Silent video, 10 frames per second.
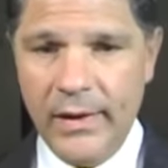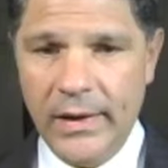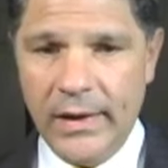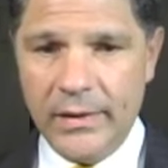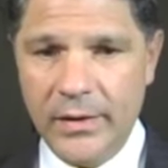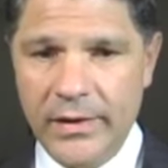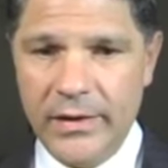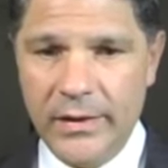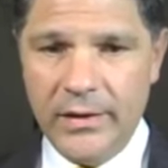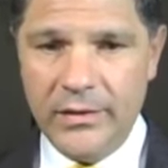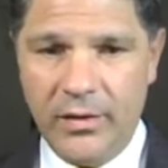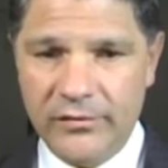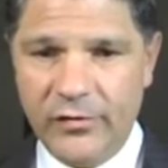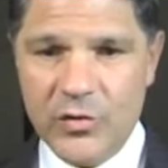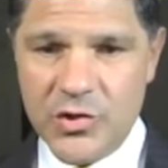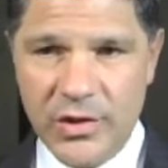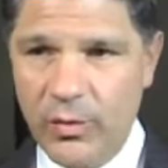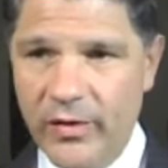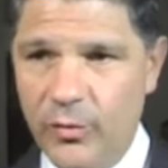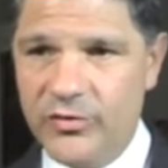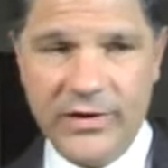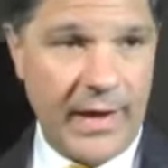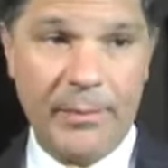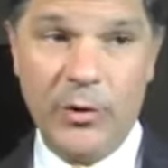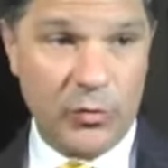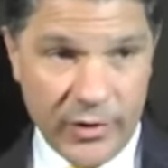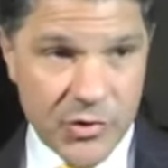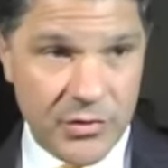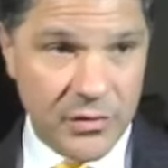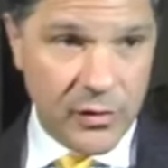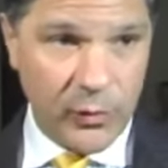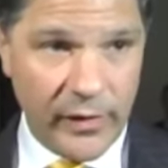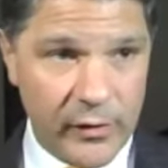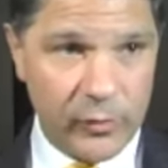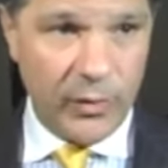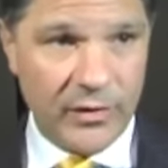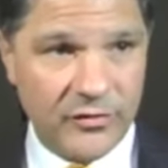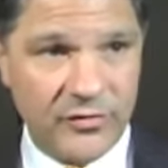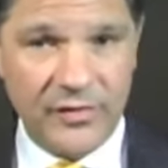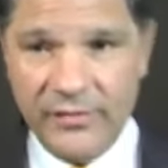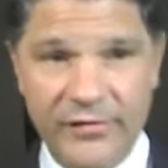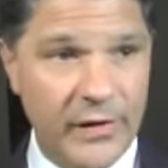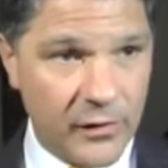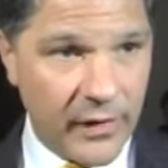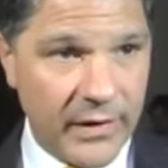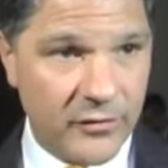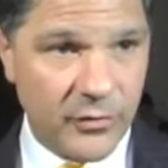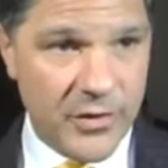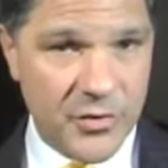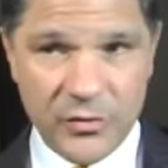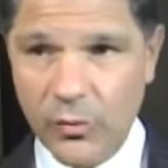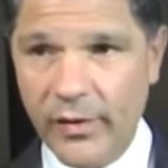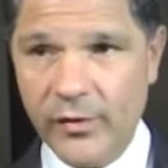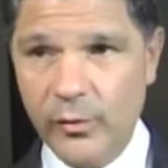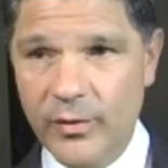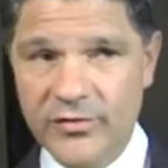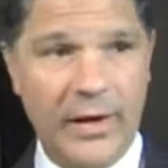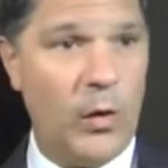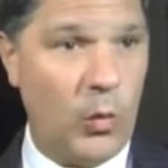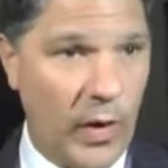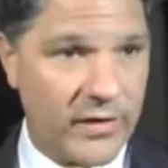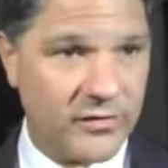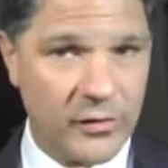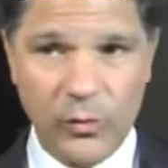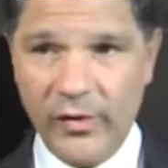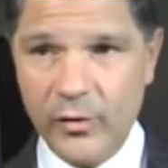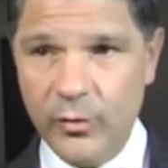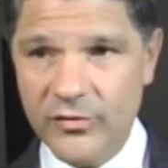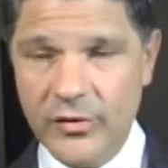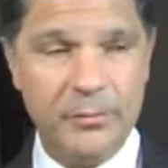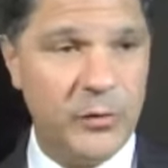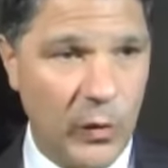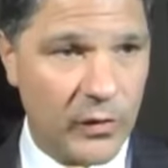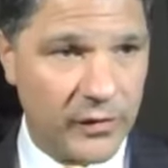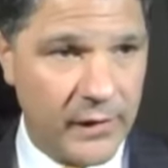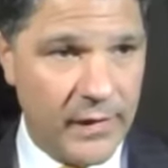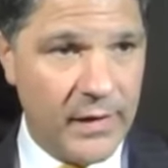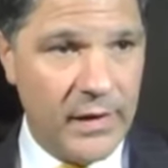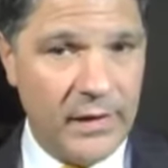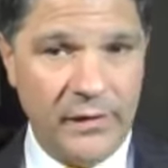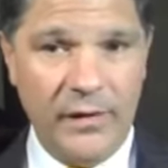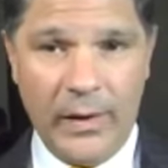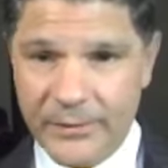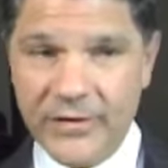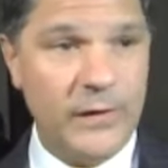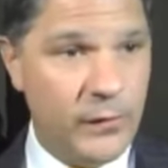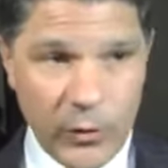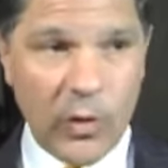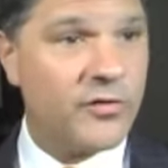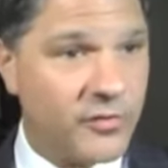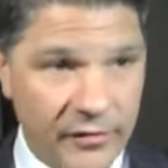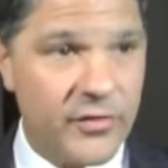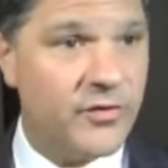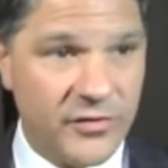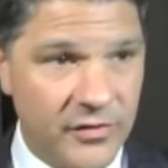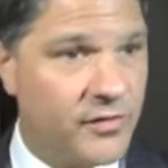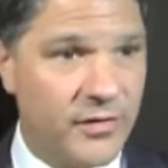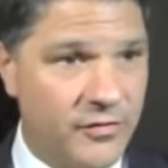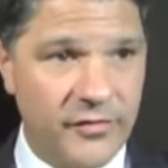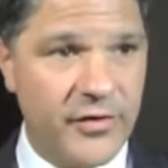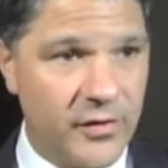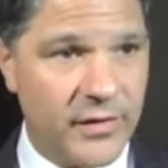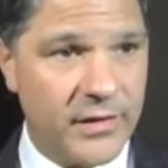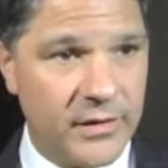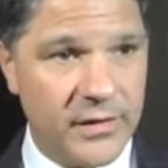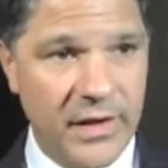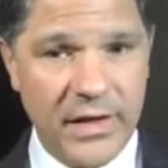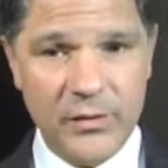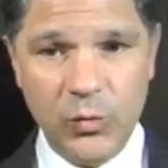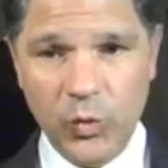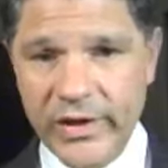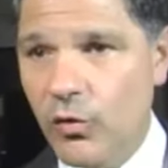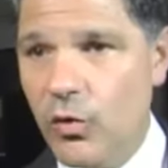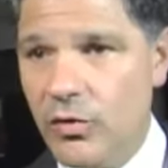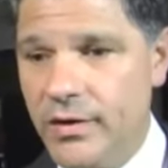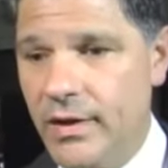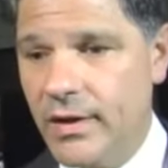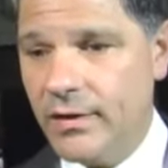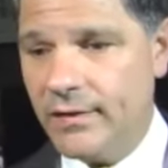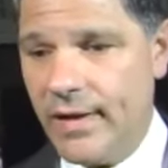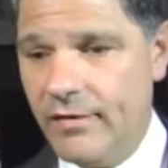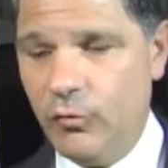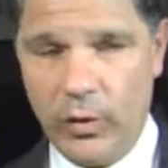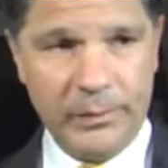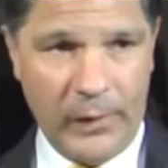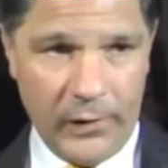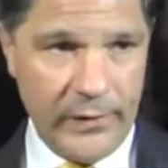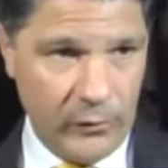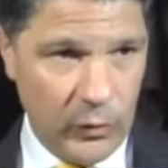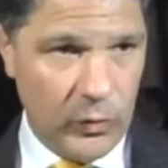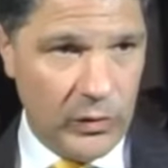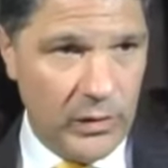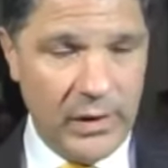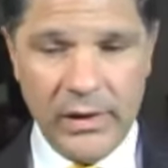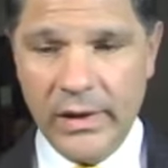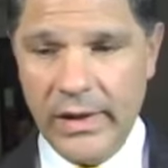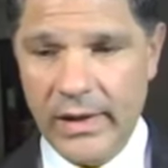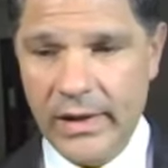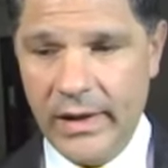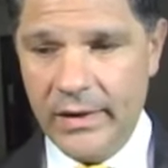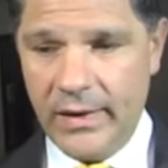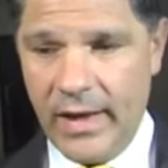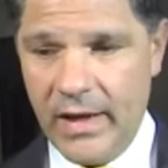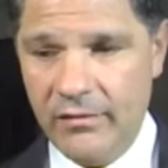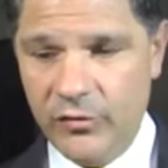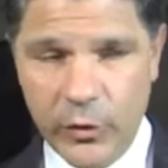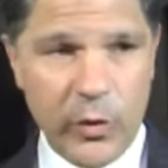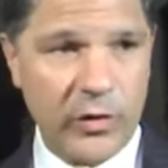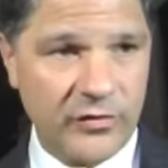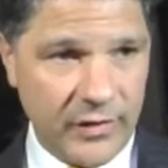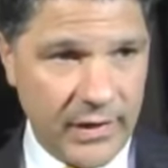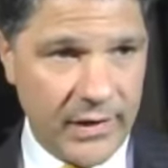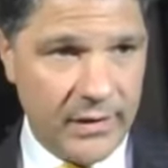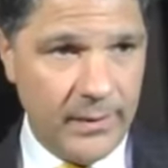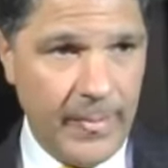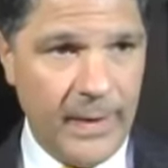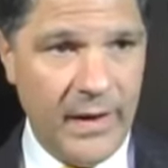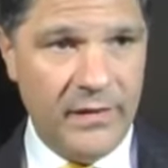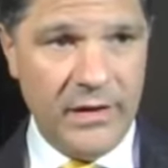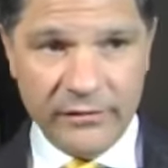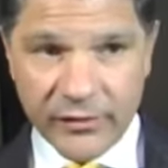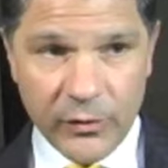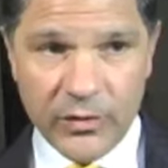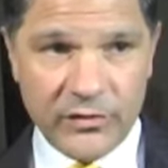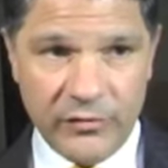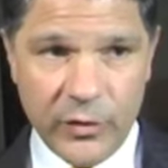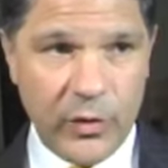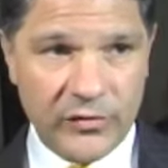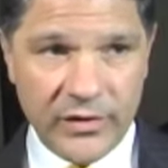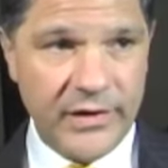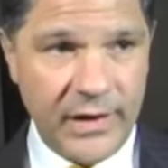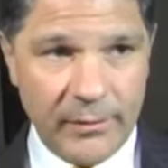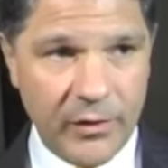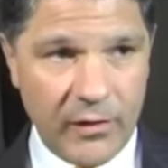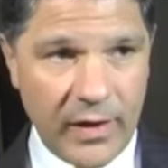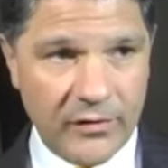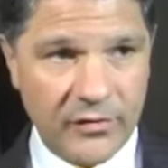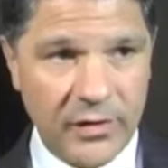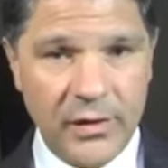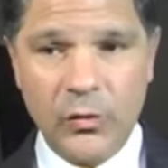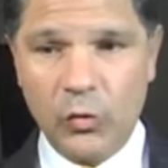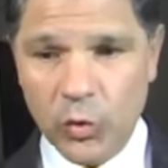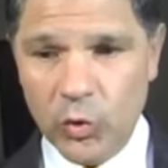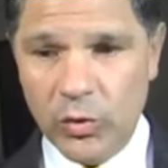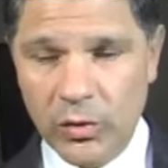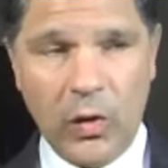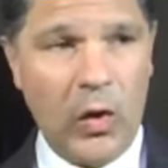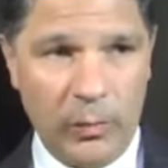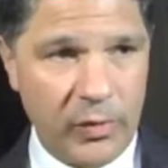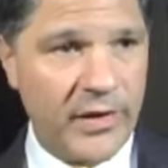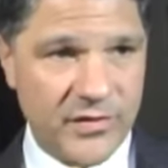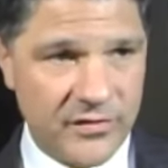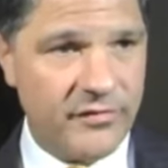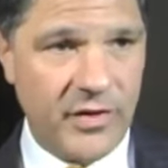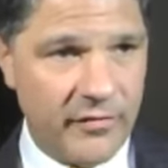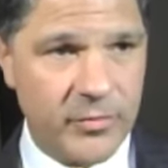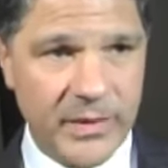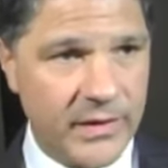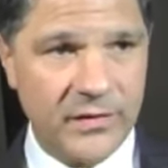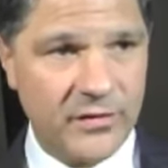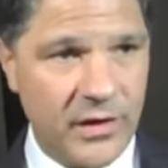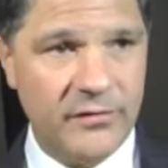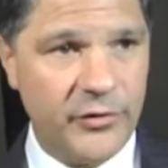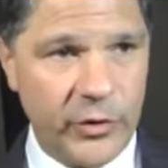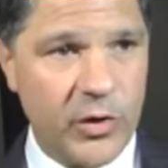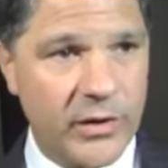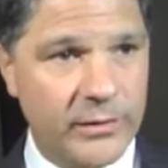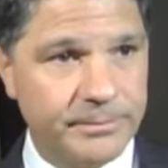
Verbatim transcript: Uh, and unfortunately, whether it was the capital region, or whether it was the Finger Lakes region, or whether it was out west, or whether it was up north, upstate New York suffered se severely. And we bored to have one party rule uh, and have New York City and the influence of New York City Democrats rule all branches of government in the state of New York.